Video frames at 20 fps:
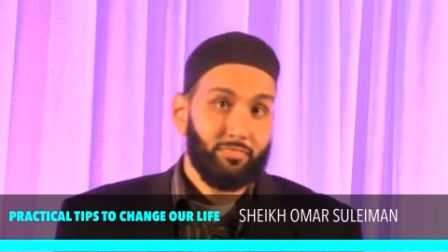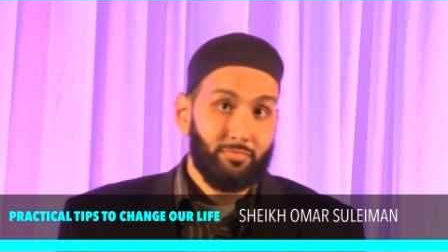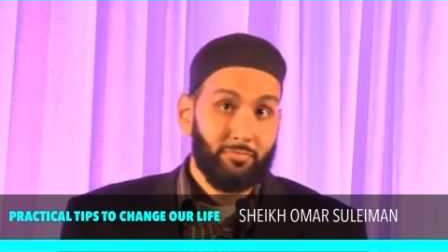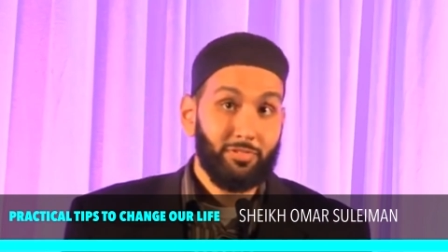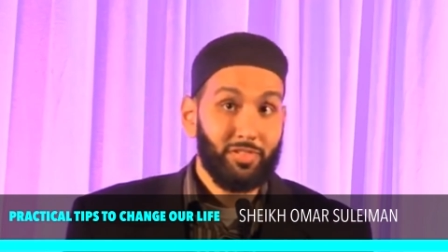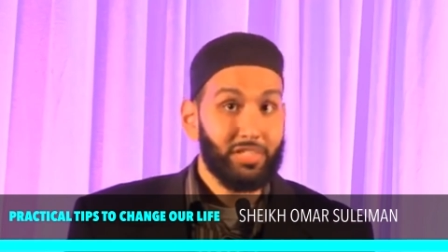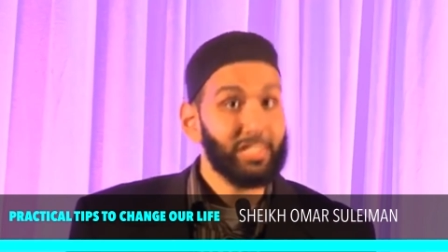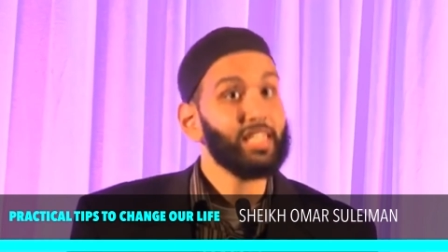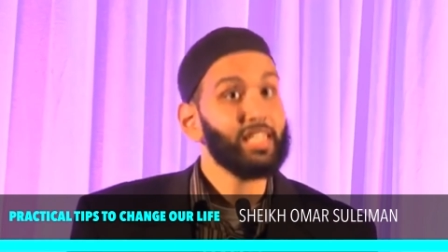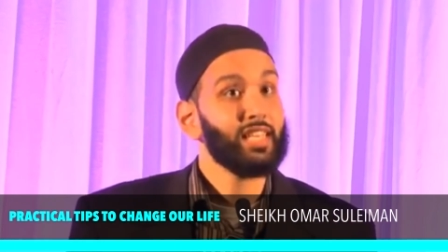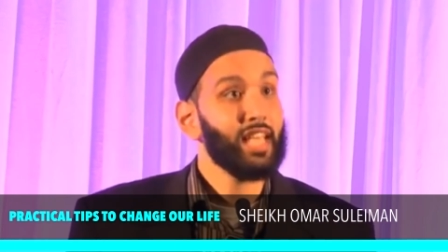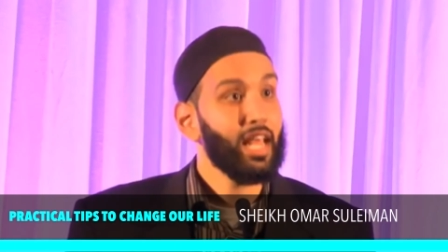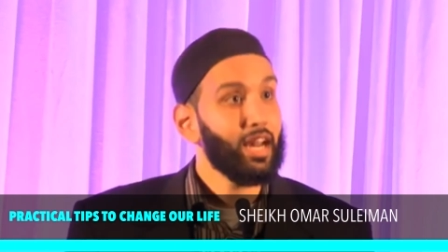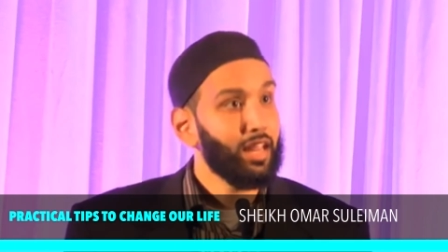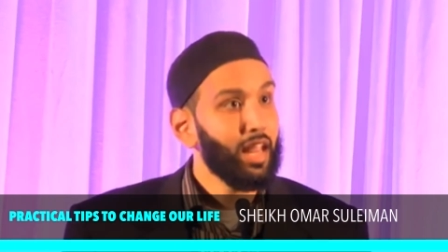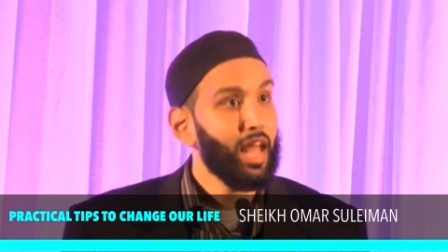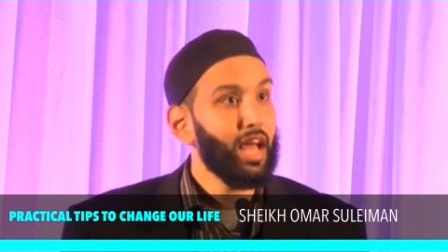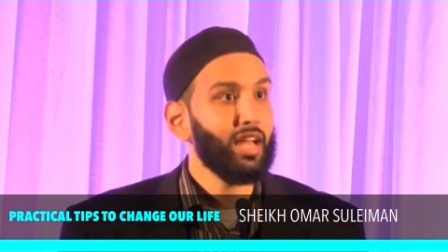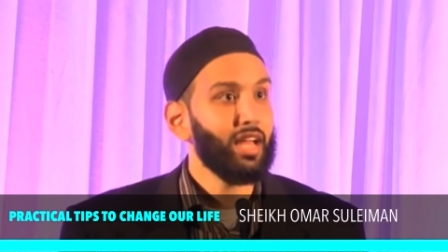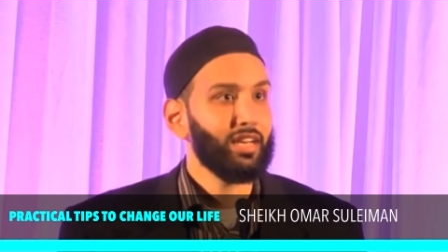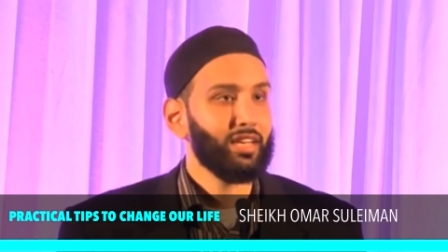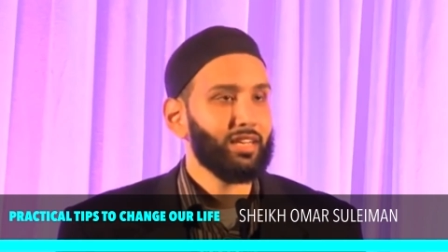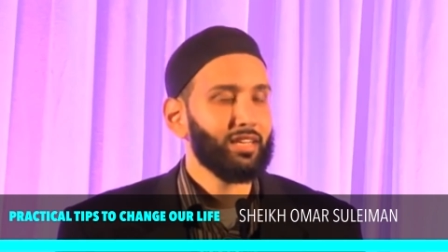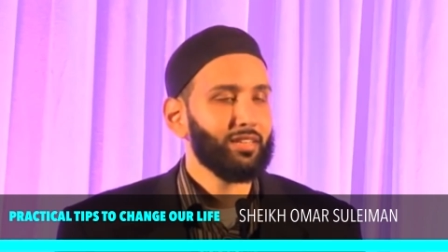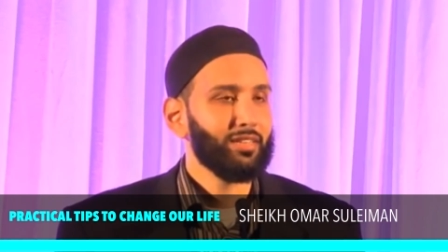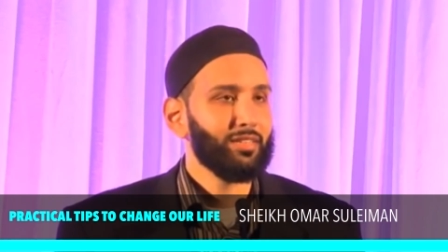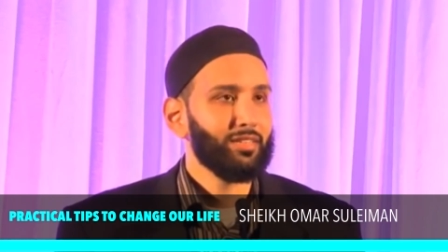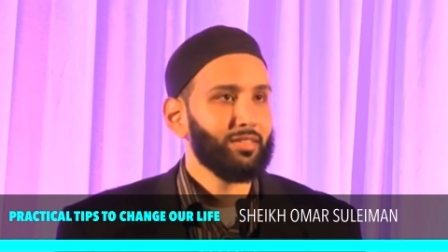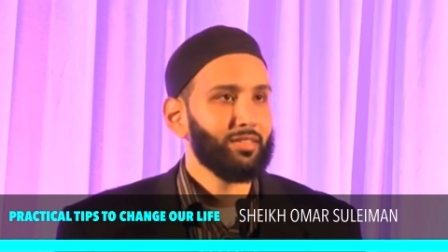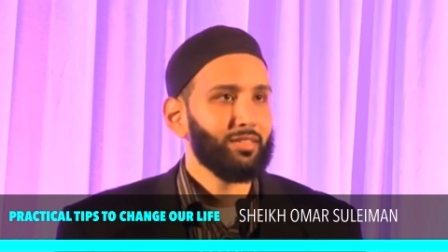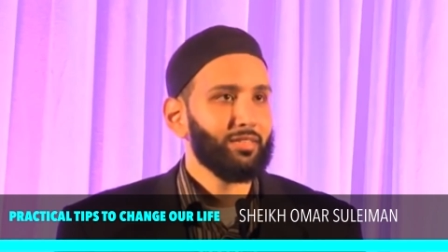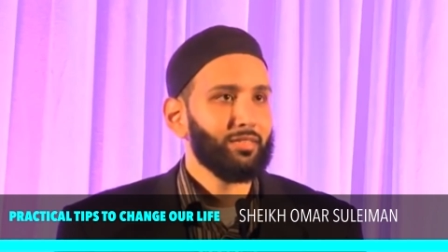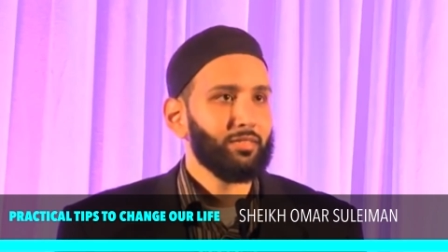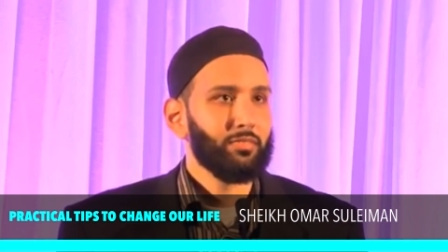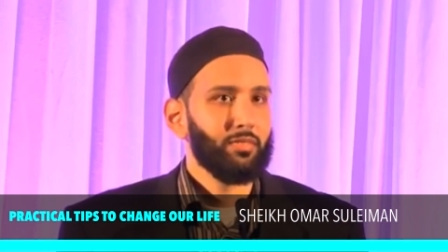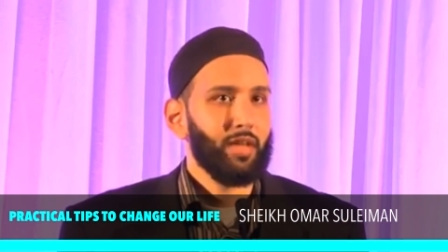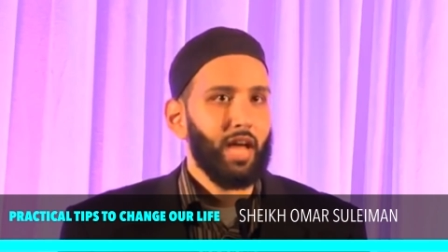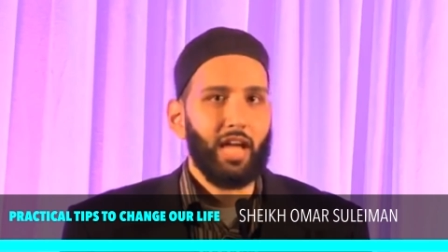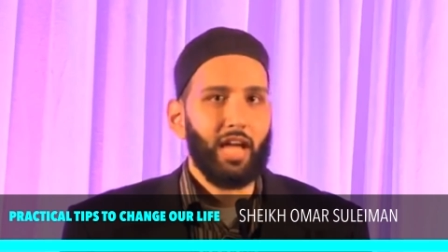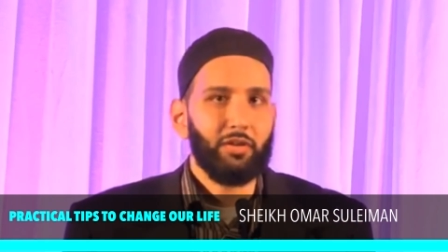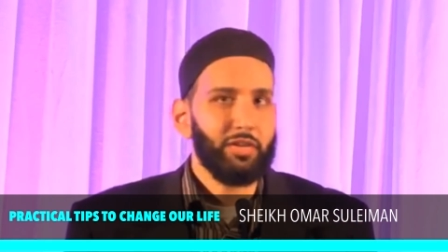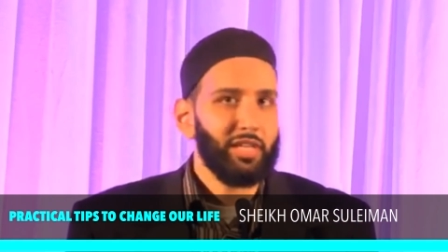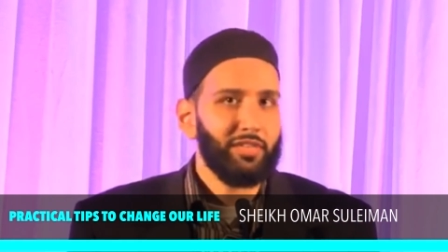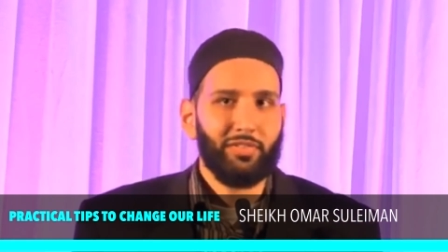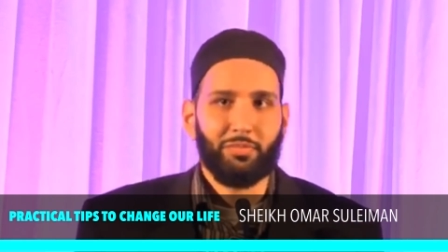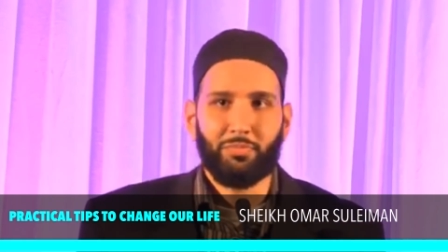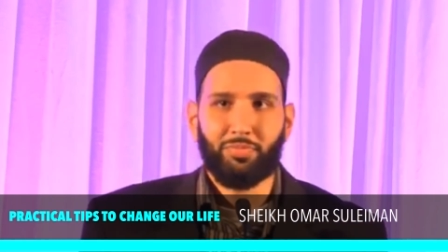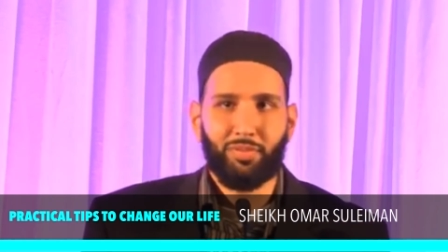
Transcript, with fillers: We've seen that a lot. I don't even